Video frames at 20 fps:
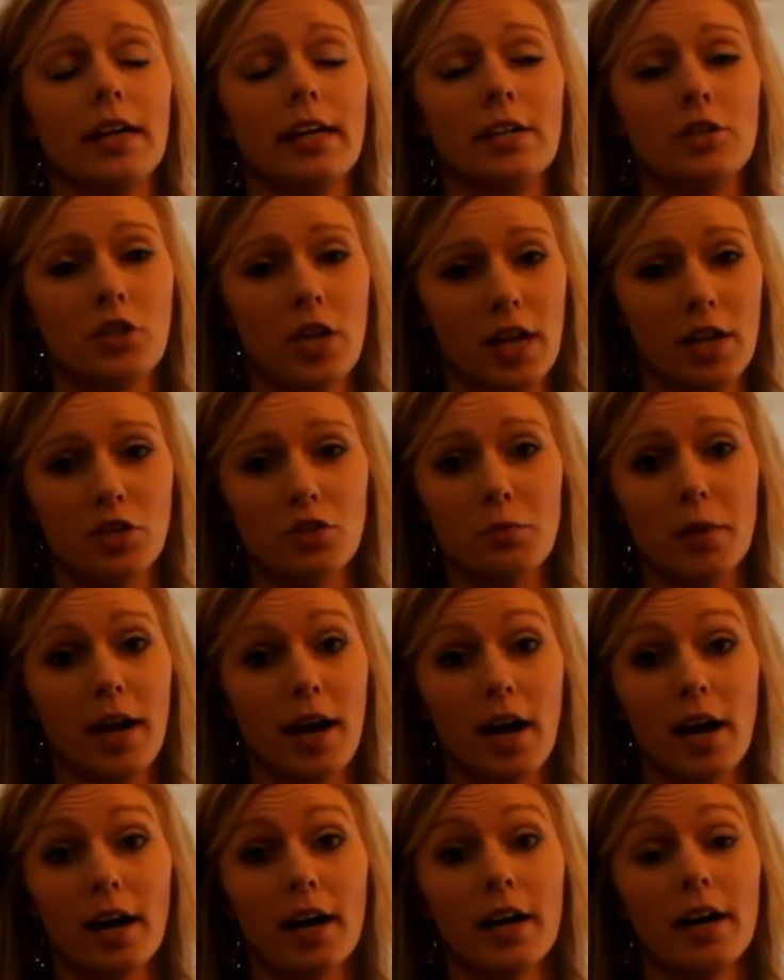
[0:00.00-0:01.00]
He changed my
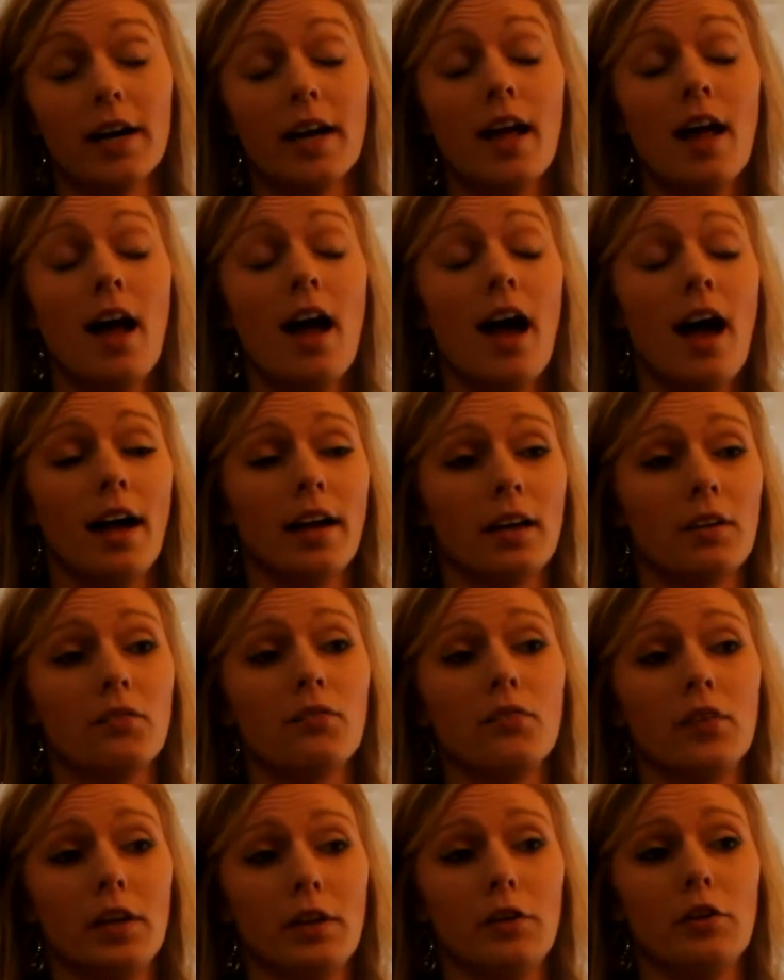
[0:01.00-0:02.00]
heart. I could
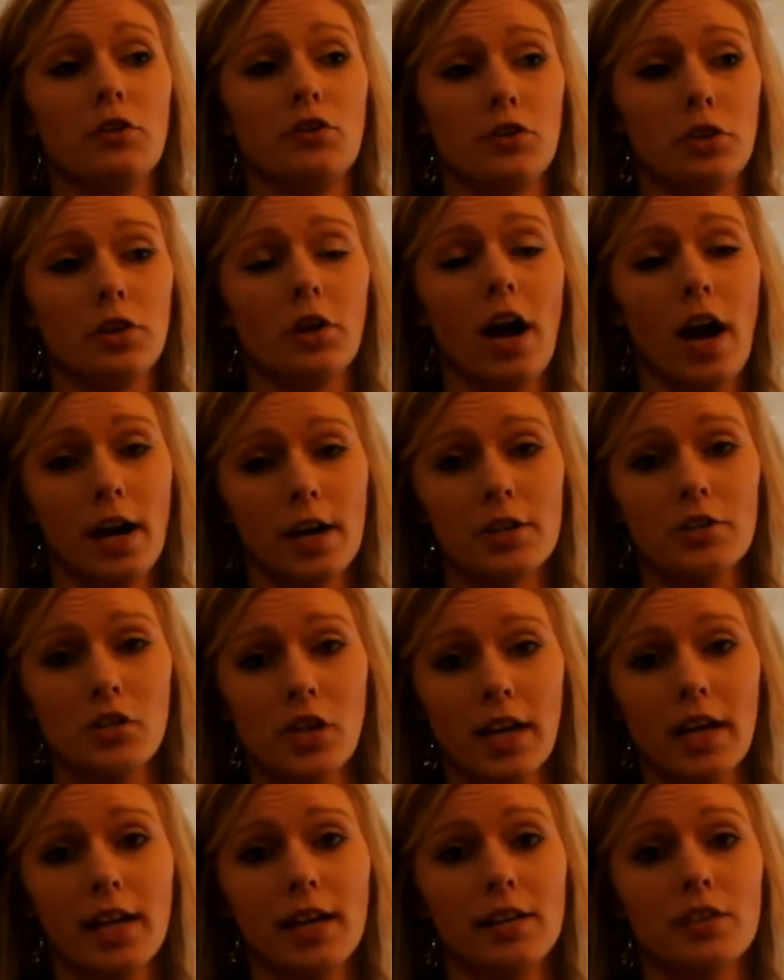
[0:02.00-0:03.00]
feel the true heart
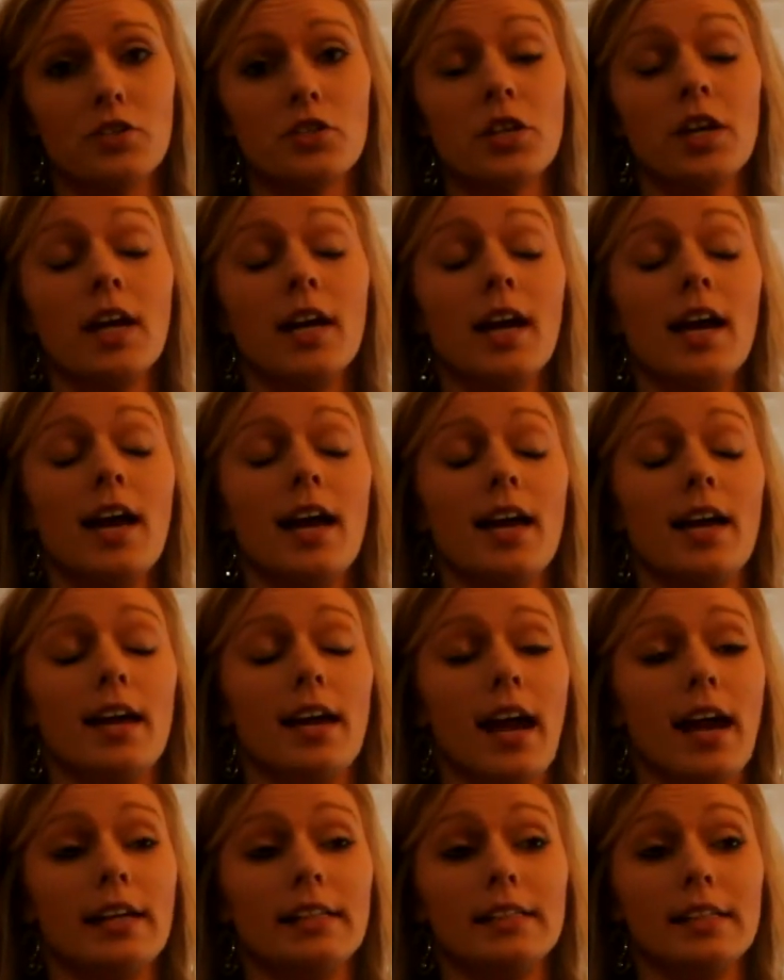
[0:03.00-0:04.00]
change,
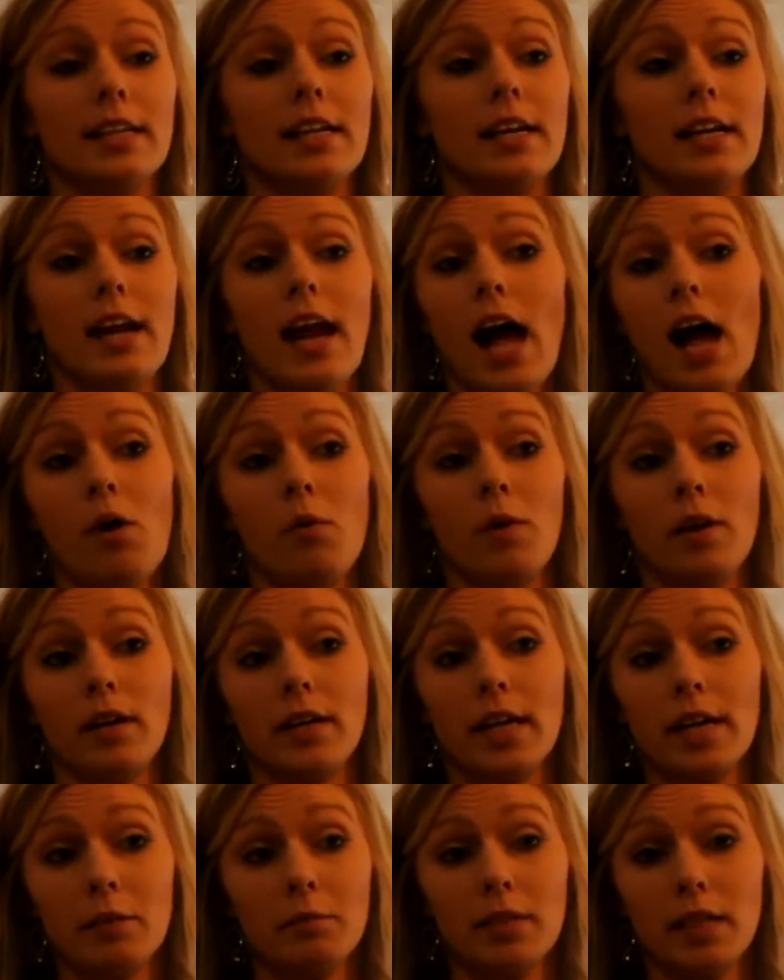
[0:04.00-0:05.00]
and I did not want
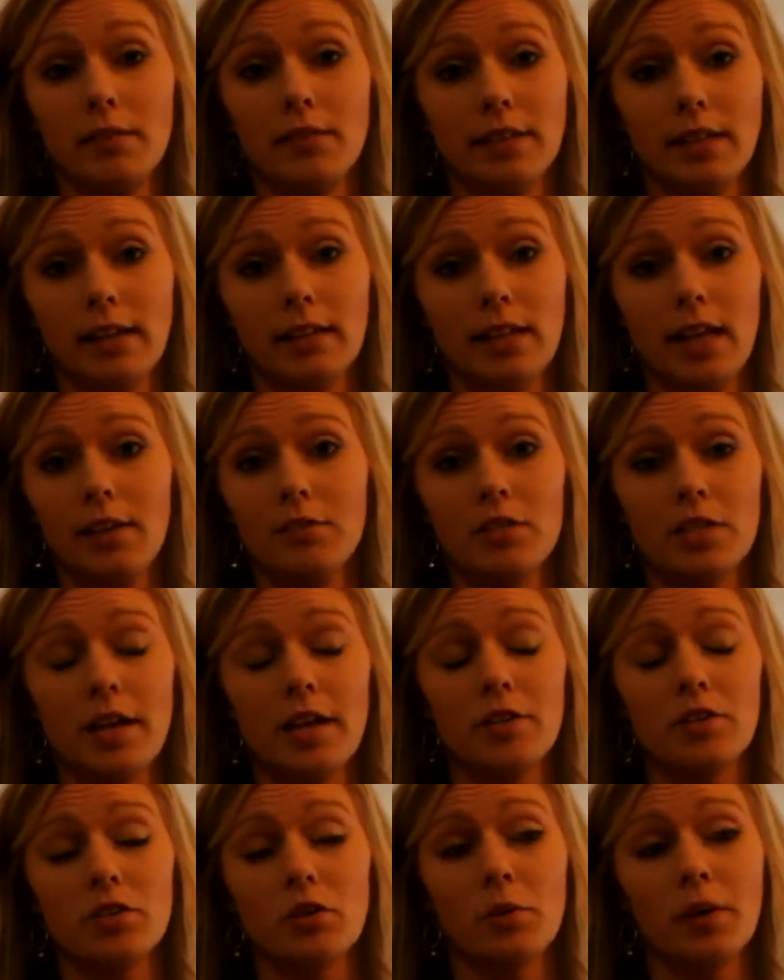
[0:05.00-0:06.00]
to keep living that
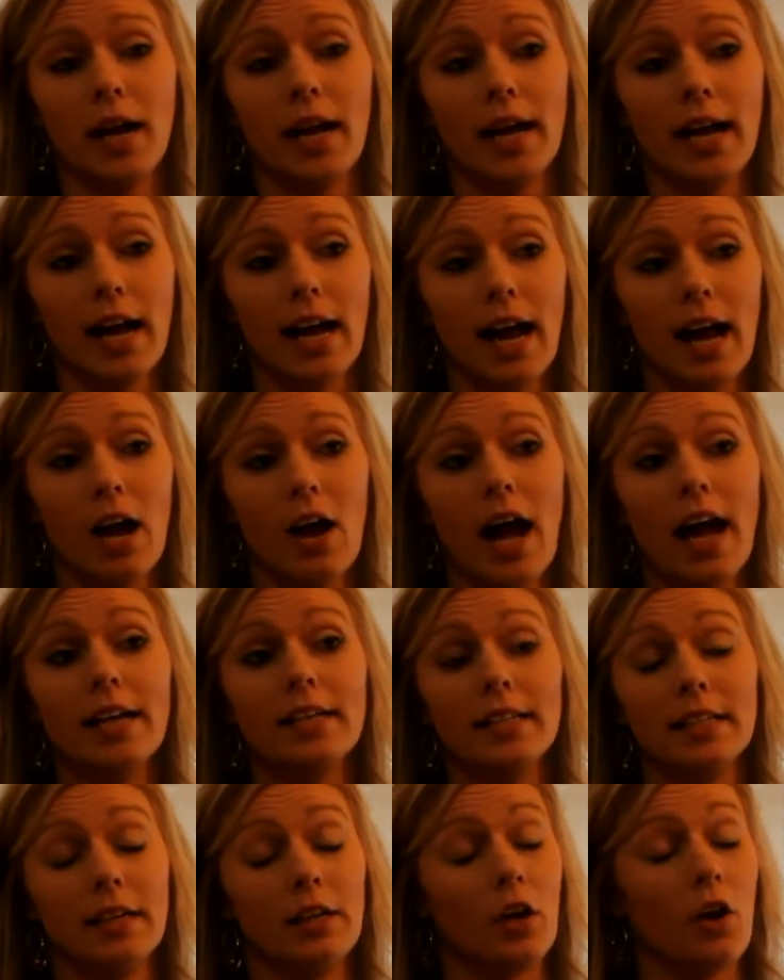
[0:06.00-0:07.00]
lifestyle. So when I got out, I
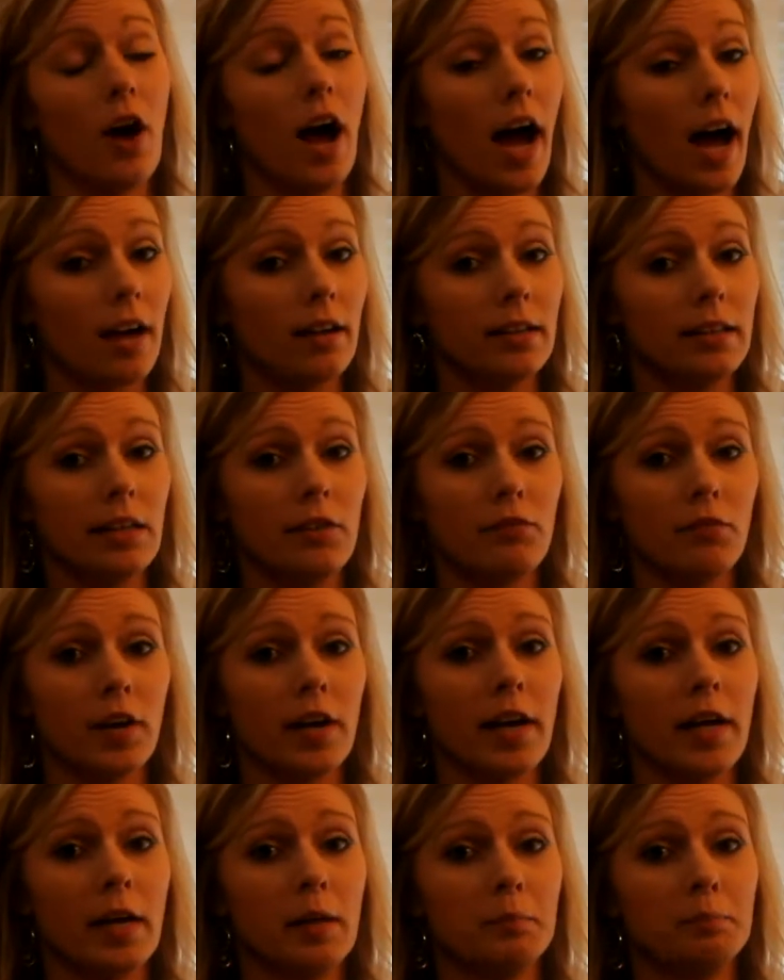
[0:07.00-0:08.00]
didn't know how to live
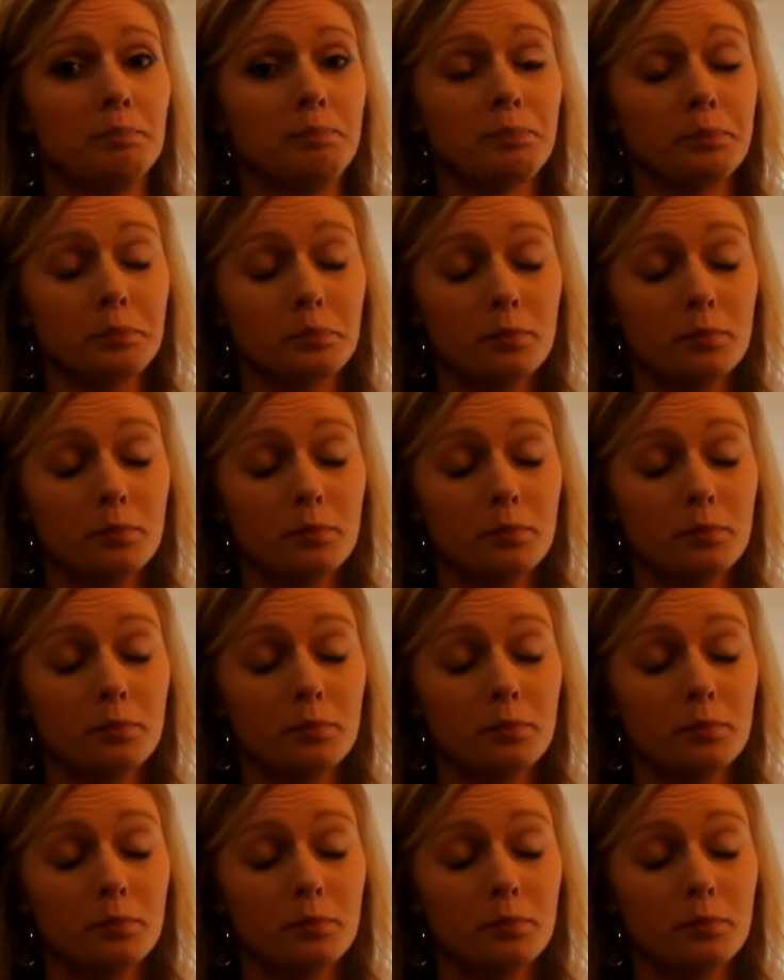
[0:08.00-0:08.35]
for him.